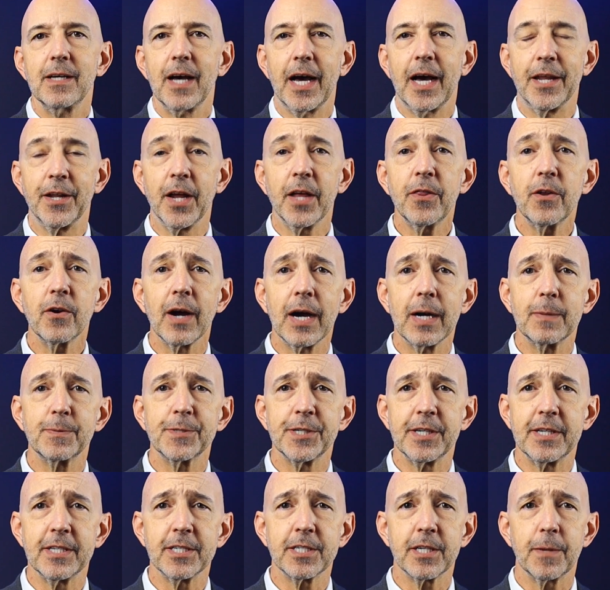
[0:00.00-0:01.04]
Another
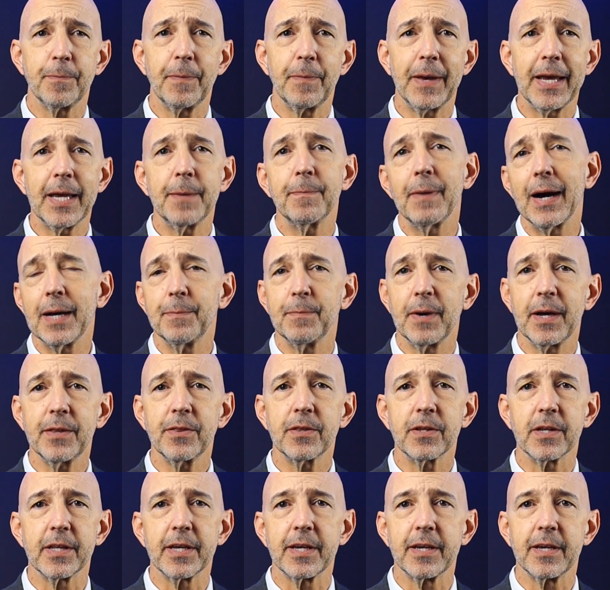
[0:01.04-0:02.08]
option is to pay
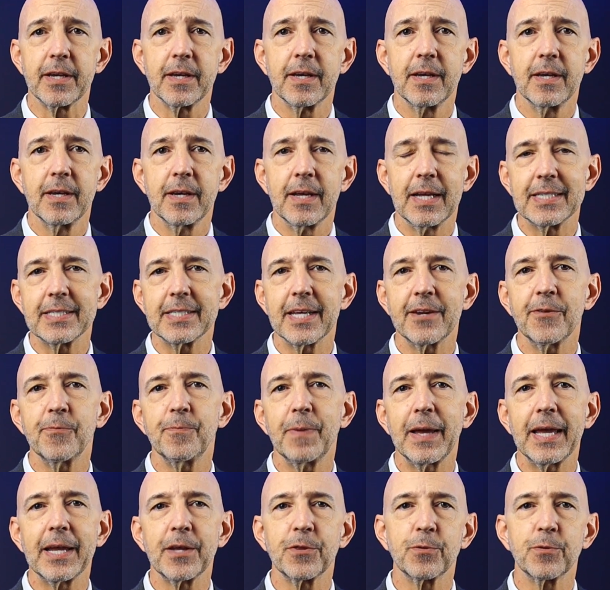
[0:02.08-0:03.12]
bi-monthly. Instead of
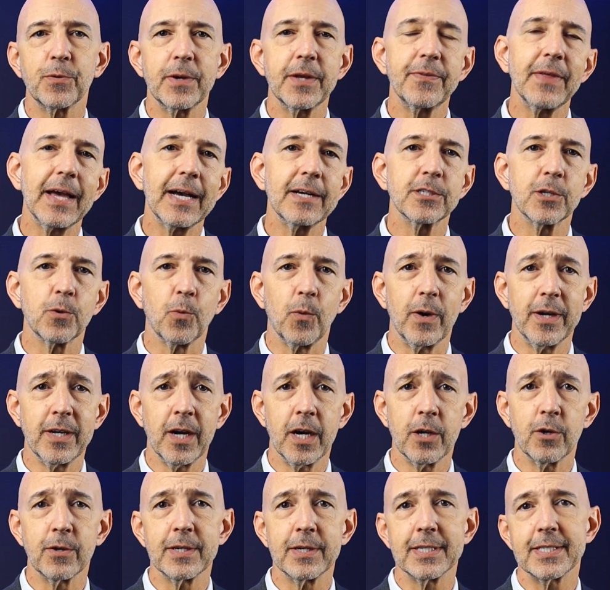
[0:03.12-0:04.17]
paying
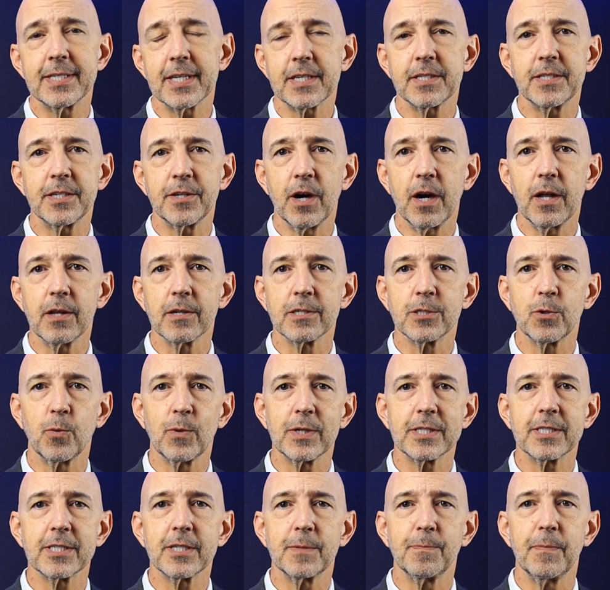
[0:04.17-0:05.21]
$3,160
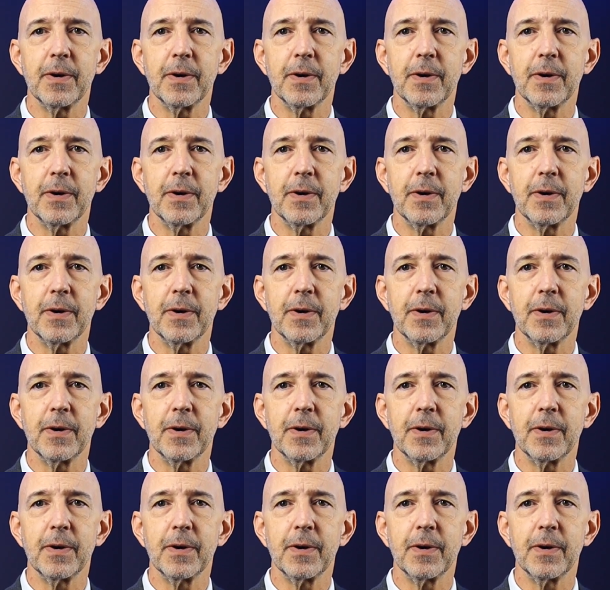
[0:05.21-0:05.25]
once a